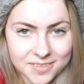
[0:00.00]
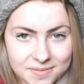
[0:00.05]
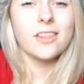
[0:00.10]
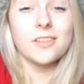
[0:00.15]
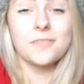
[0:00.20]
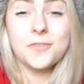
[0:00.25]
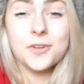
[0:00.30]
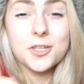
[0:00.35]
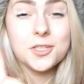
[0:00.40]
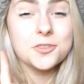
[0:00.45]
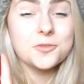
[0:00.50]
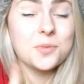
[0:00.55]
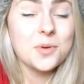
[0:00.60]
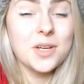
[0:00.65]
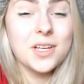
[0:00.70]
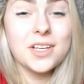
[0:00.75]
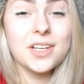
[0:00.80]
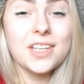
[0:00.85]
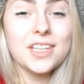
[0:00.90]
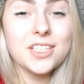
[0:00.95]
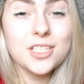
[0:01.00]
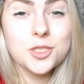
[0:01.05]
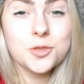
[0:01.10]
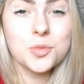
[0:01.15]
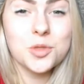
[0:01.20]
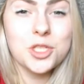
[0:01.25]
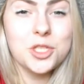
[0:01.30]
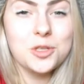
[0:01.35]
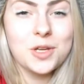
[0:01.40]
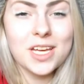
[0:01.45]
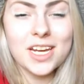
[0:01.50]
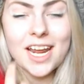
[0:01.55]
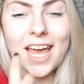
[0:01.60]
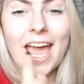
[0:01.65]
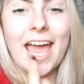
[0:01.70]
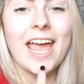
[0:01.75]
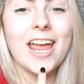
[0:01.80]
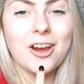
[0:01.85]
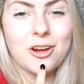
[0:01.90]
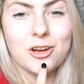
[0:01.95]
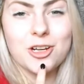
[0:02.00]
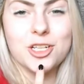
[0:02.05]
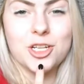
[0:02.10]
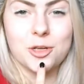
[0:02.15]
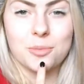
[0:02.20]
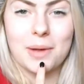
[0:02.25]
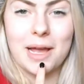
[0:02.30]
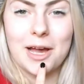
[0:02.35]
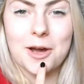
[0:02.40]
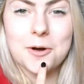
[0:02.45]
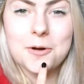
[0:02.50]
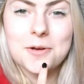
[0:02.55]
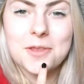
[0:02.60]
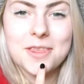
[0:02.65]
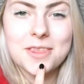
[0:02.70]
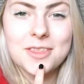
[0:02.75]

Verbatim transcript: The first one is when you get a hair in your mouth.